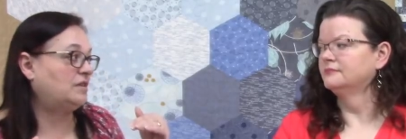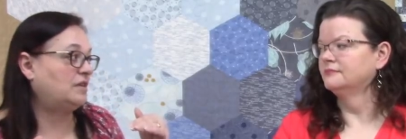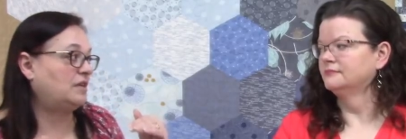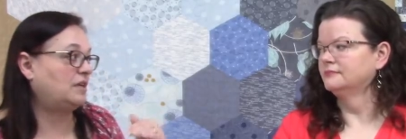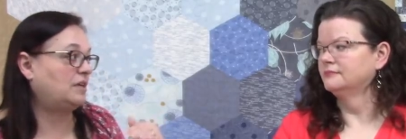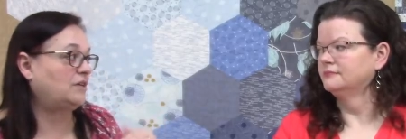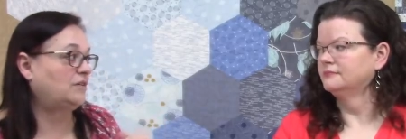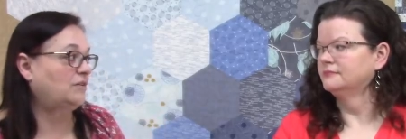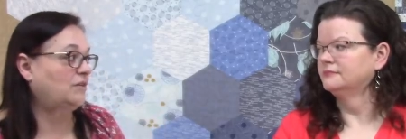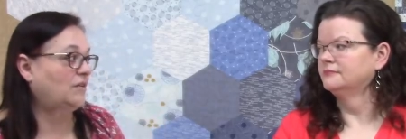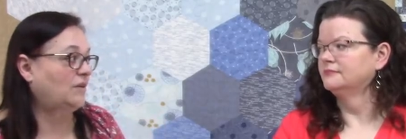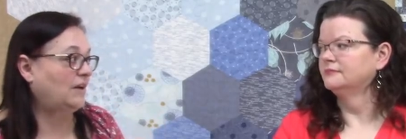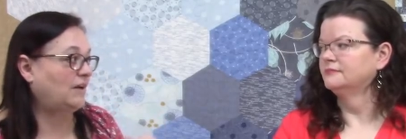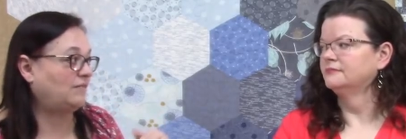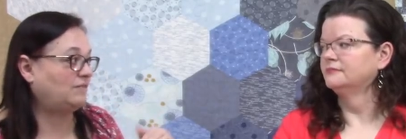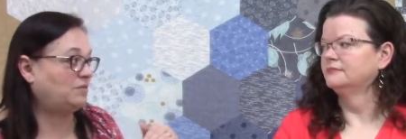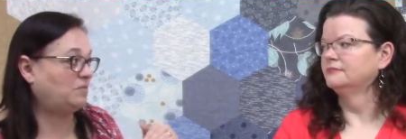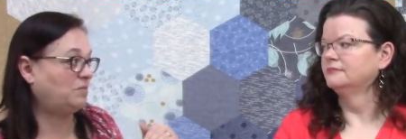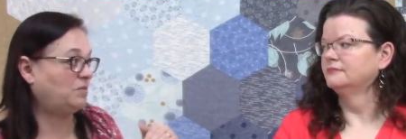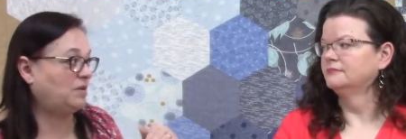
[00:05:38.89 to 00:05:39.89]
Speaker 1: Like you don't have
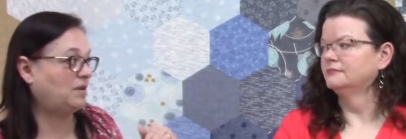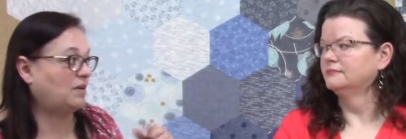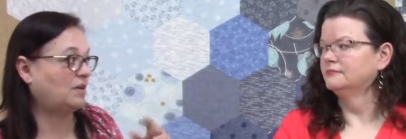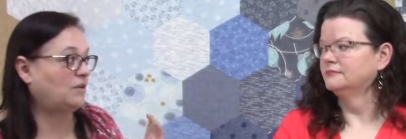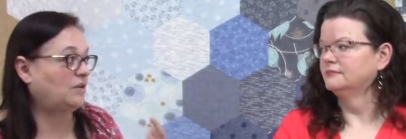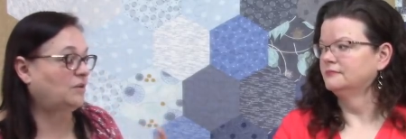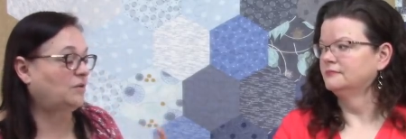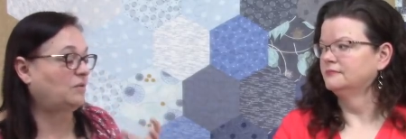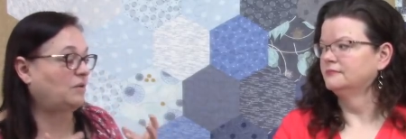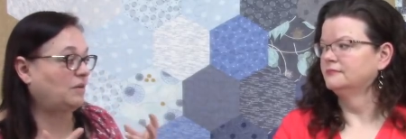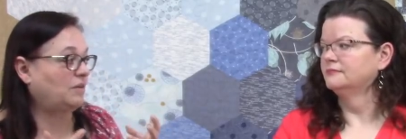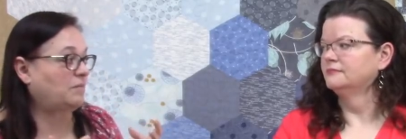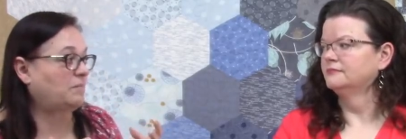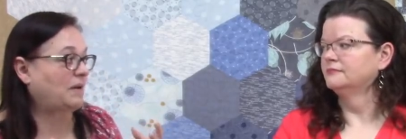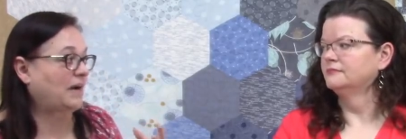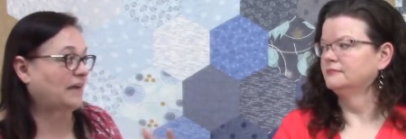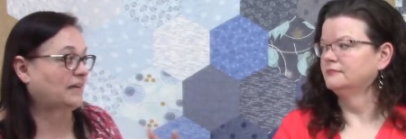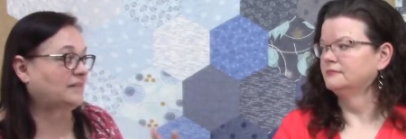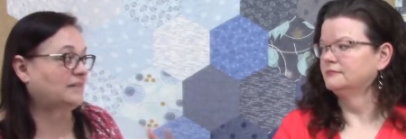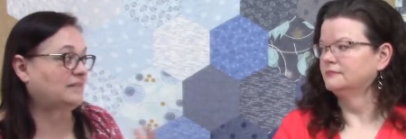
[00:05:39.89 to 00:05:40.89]
to put a glue on the
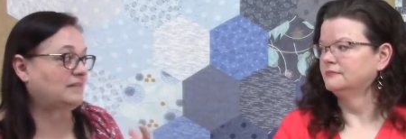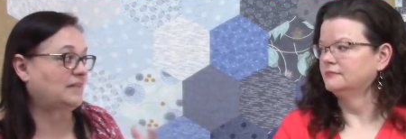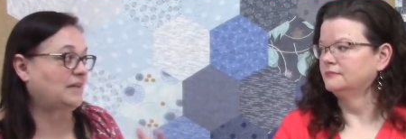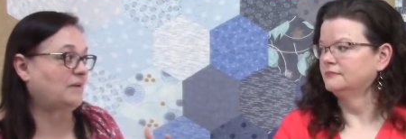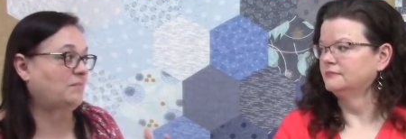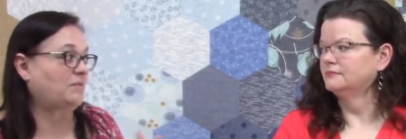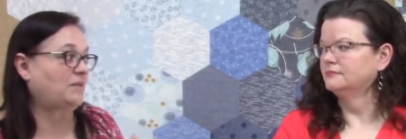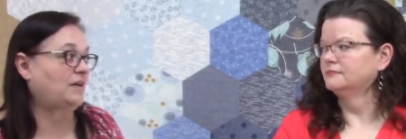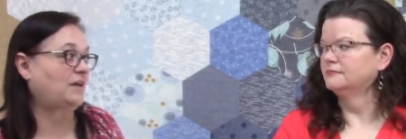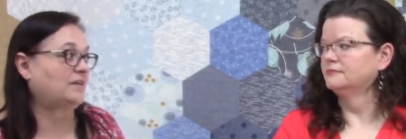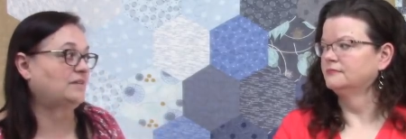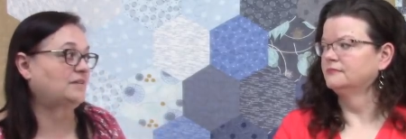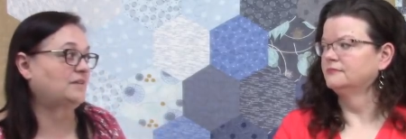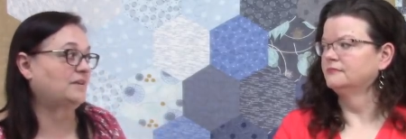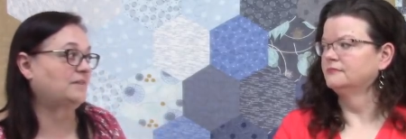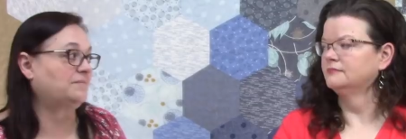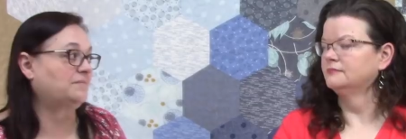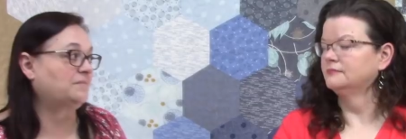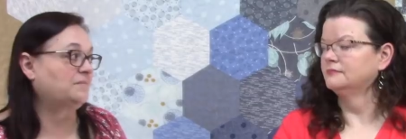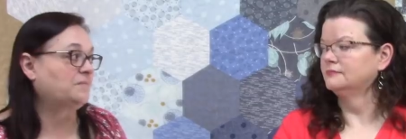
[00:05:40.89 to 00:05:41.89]
back to stabilize it.